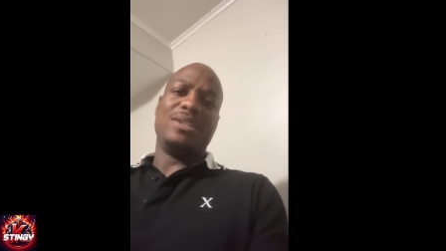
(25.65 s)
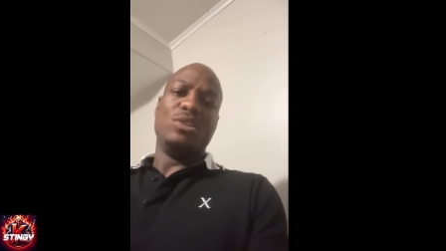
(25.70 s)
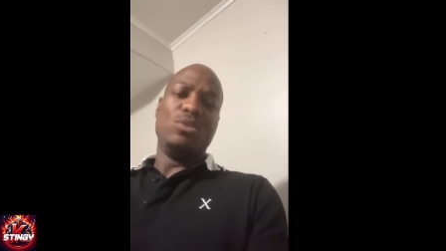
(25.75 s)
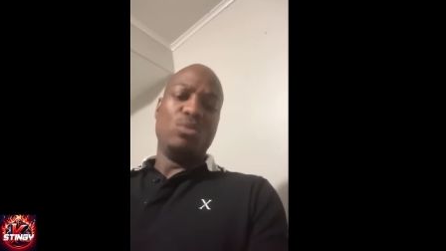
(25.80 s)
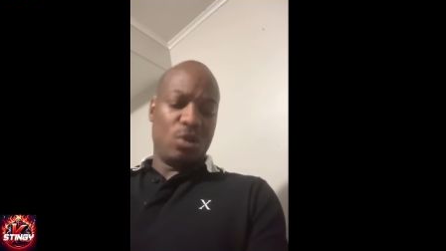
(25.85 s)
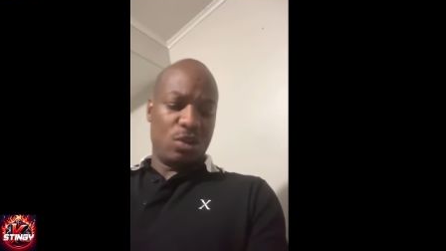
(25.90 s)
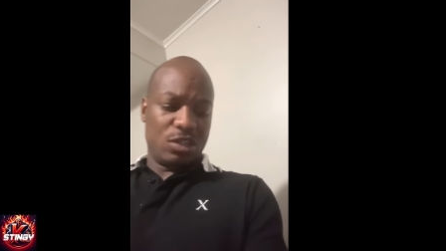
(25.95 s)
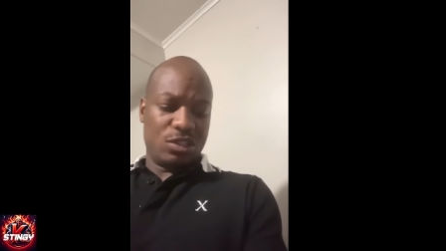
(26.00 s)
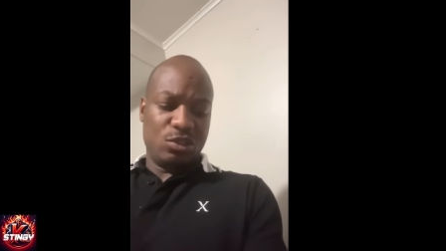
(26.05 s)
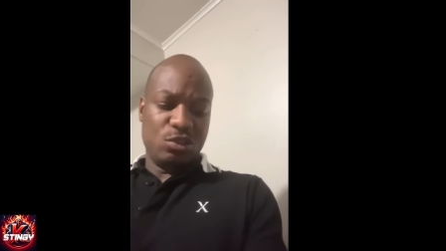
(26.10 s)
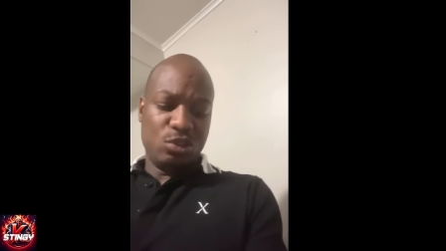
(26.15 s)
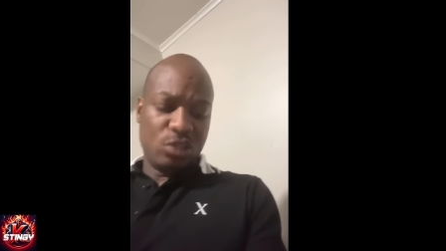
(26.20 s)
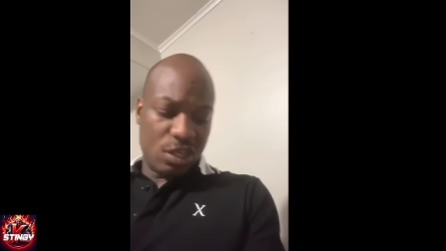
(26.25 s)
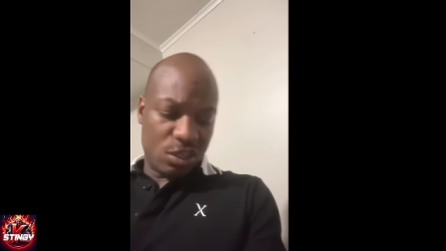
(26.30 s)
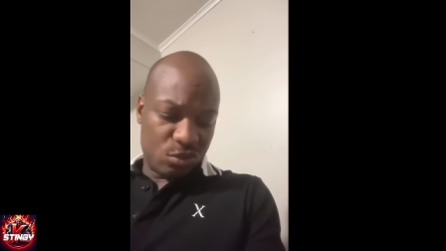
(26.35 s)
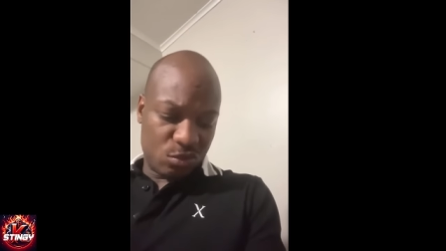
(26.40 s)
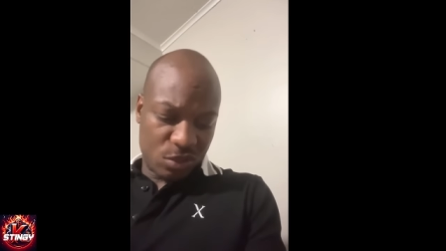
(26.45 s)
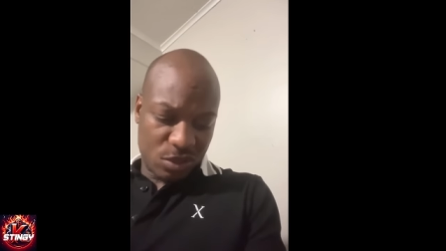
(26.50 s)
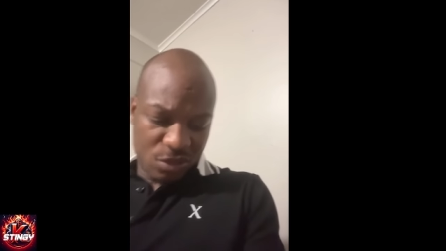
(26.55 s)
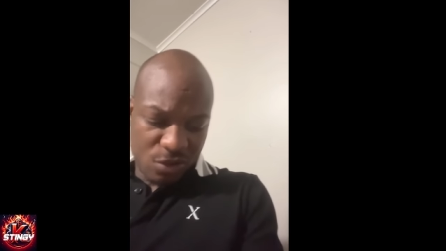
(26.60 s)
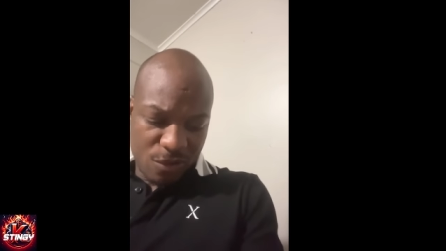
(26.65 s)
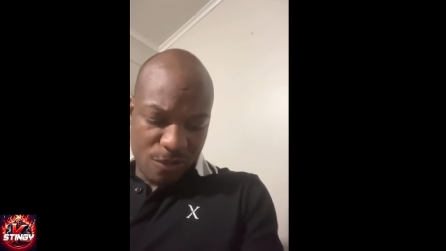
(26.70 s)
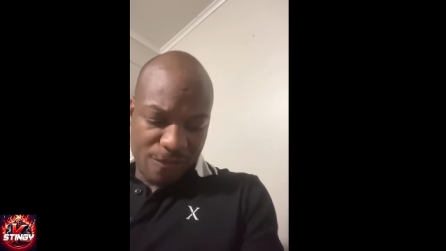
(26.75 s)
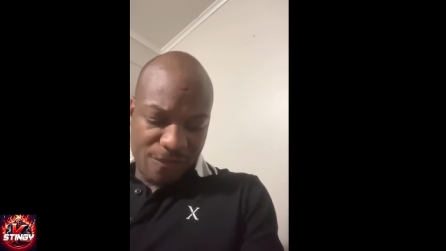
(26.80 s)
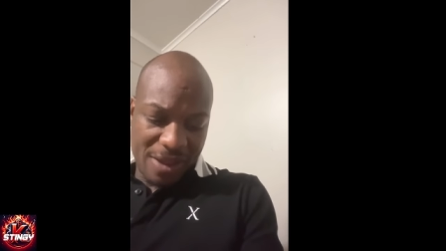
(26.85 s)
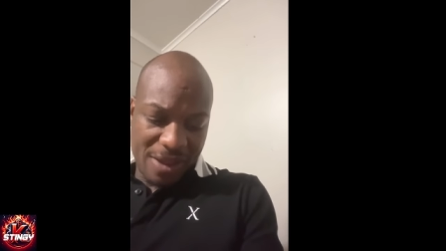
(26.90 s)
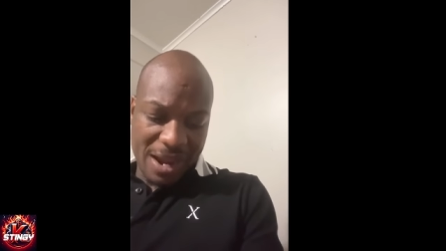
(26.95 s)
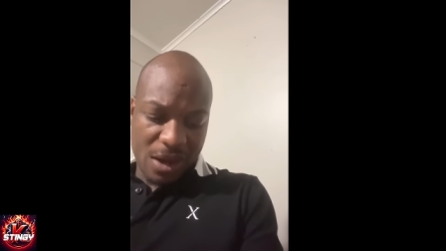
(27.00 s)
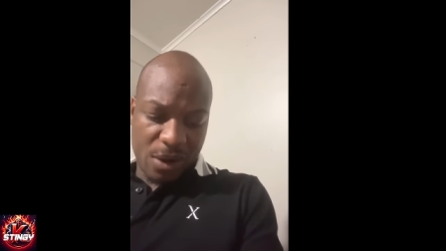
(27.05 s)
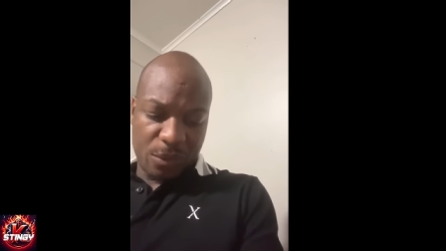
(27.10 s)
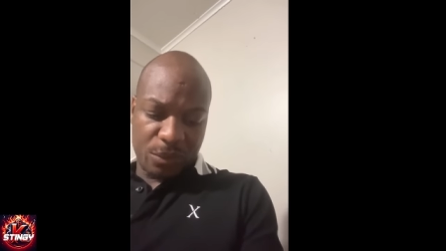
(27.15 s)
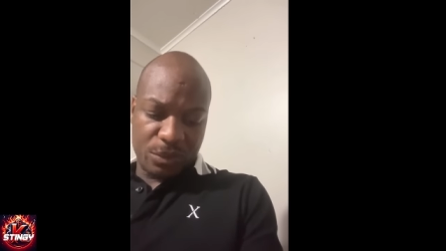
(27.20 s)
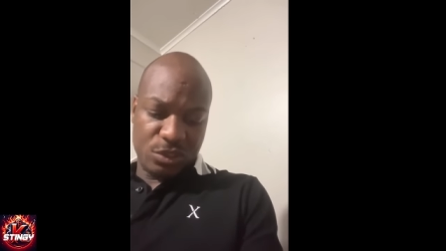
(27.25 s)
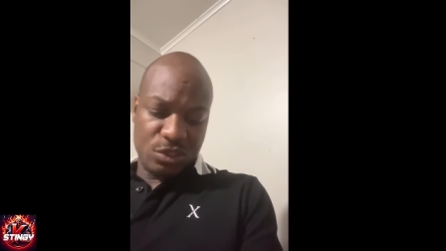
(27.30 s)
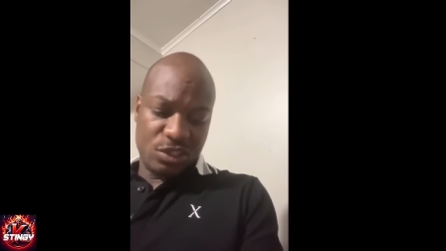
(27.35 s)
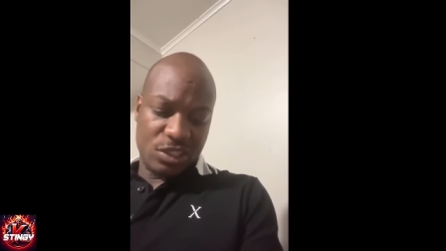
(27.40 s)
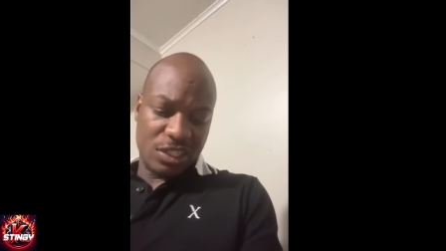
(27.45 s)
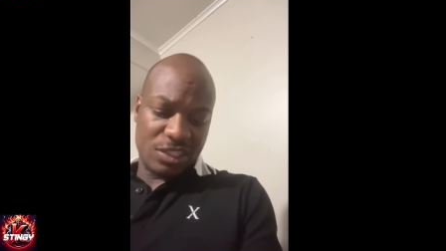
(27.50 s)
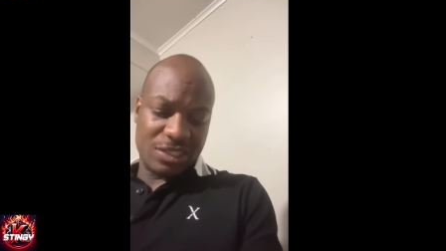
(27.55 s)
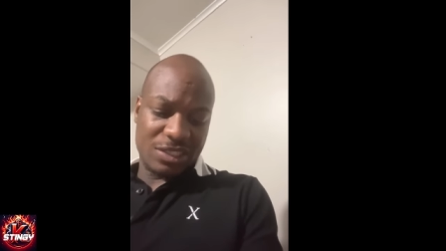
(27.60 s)
You want you just want to go viral. You
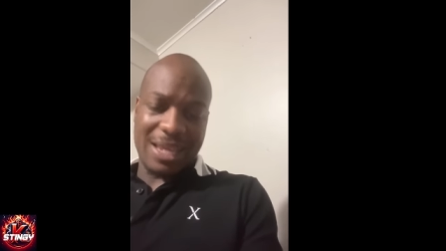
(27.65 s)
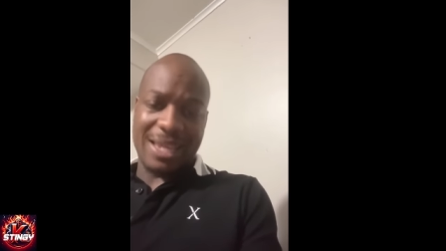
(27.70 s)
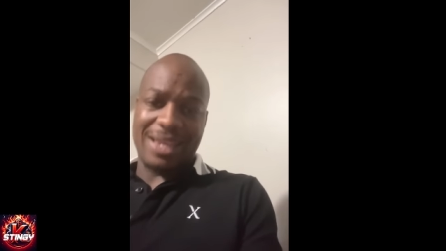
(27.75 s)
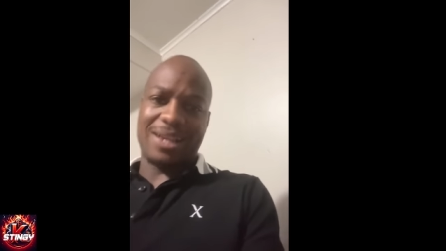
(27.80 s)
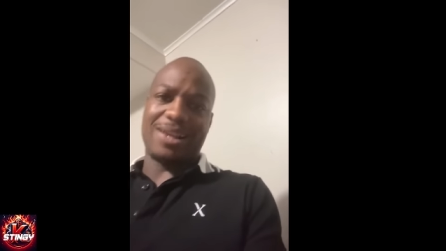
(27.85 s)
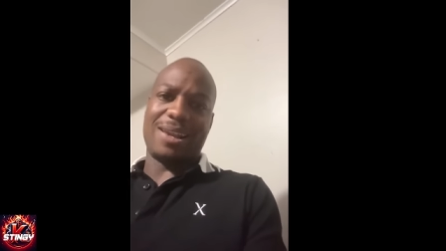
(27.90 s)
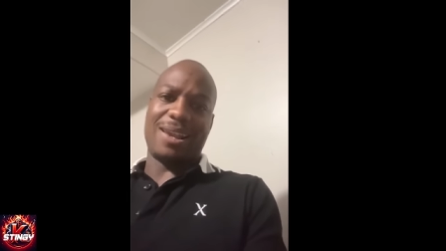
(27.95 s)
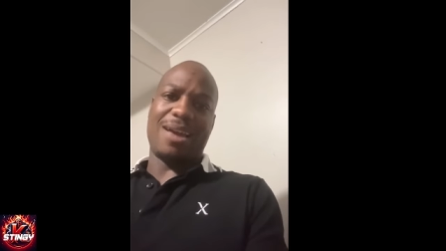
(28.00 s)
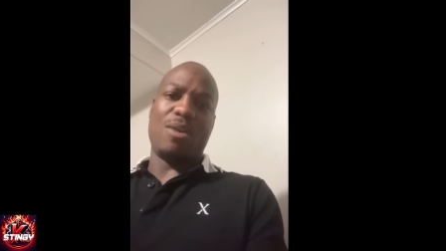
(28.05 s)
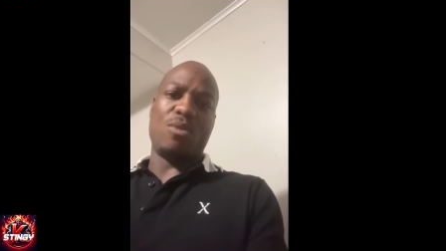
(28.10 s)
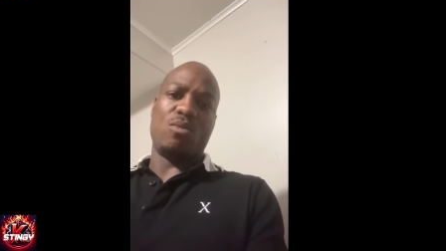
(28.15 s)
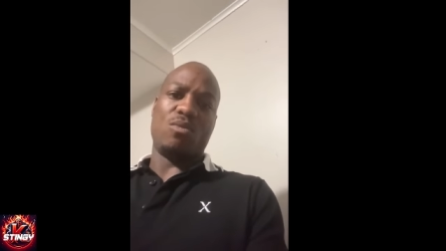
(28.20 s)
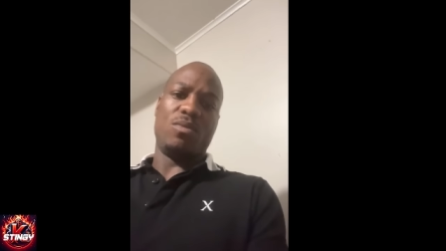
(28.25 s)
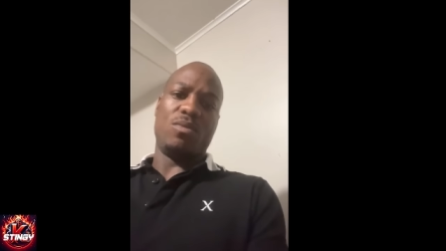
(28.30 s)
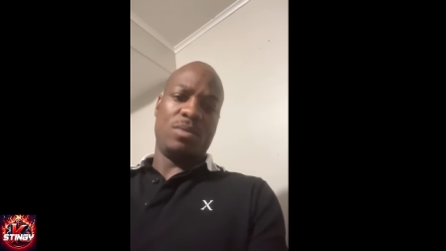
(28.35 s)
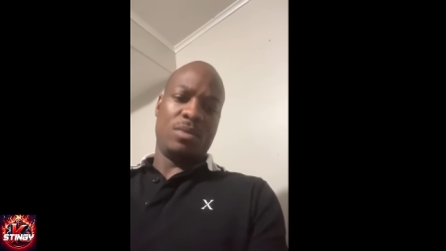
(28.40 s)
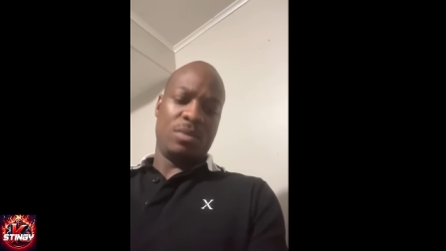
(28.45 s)
just like clout.